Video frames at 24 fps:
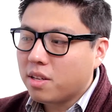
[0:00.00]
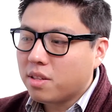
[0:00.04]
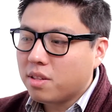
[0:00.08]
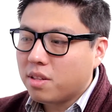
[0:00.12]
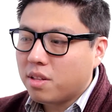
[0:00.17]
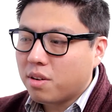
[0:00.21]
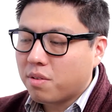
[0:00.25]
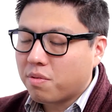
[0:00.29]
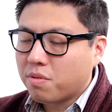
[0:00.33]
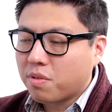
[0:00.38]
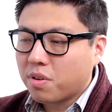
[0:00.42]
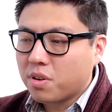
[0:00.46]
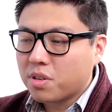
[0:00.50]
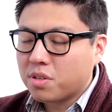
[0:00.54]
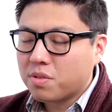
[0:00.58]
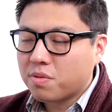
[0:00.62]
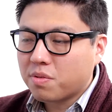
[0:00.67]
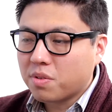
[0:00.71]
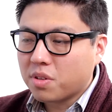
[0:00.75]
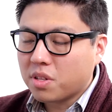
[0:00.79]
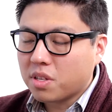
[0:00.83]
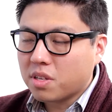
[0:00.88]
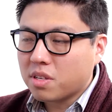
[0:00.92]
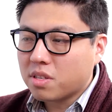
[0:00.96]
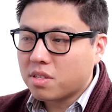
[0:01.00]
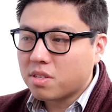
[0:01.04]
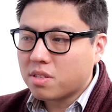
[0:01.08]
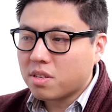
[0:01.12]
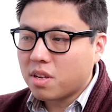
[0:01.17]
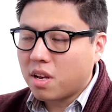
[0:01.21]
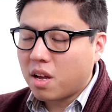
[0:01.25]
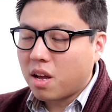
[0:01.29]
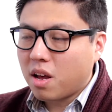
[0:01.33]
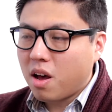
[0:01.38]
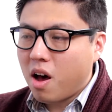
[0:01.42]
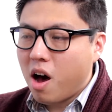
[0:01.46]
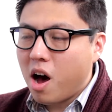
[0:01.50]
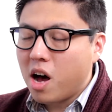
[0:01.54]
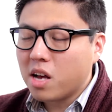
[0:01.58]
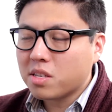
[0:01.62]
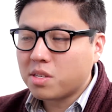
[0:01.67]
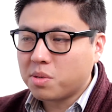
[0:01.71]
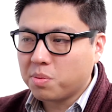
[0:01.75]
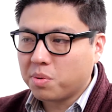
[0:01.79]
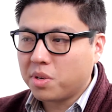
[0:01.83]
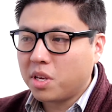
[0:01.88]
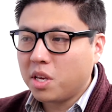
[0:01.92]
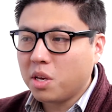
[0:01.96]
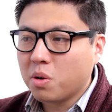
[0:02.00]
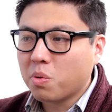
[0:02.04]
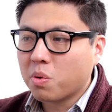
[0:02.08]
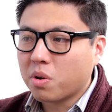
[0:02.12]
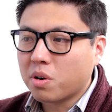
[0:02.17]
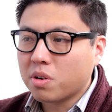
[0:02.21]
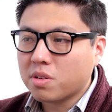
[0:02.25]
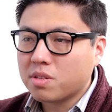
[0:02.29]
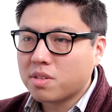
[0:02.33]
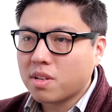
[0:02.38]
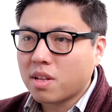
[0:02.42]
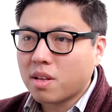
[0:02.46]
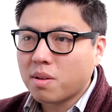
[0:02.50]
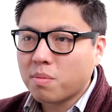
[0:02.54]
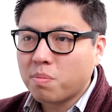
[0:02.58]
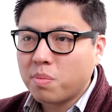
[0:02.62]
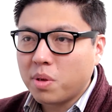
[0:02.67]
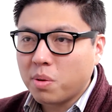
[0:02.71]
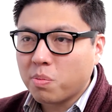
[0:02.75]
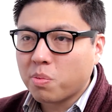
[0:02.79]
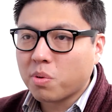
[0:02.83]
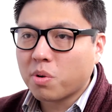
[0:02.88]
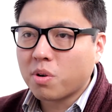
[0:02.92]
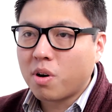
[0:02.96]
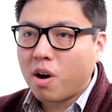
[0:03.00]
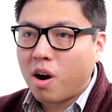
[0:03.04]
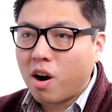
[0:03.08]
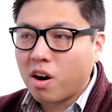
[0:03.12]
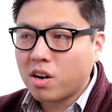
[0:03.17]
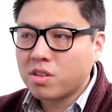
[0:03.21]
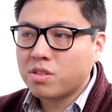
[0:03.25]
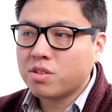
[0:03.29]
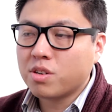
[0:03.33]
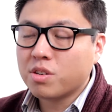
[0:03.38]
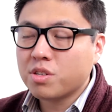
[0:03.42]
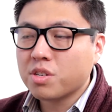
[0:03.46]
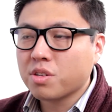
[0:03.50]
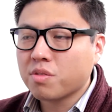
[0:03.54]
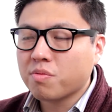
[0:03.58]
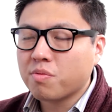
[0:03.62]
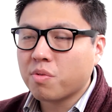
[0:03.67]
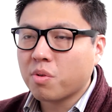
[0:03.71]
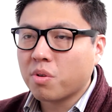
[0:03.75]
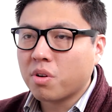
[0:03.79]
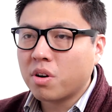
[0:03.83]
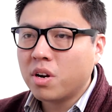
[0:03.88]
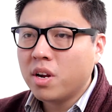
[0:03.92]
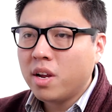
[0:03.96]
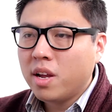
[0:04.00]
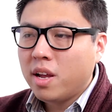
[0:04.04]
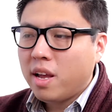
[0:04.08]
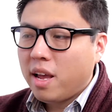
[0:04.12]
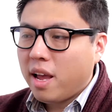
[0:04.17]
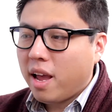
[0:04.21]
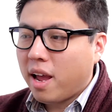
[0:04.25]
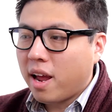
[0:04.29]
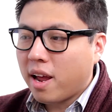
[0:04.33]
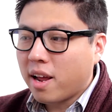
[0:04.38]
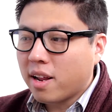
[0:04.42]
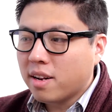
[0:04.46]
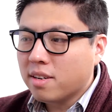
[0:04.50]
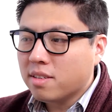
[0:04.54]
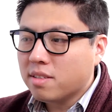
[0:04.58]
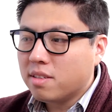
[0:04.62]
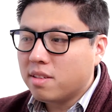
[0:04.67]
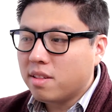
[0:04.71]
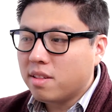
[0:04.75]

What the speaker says: They're first for these awesome keywords that people are searching for. And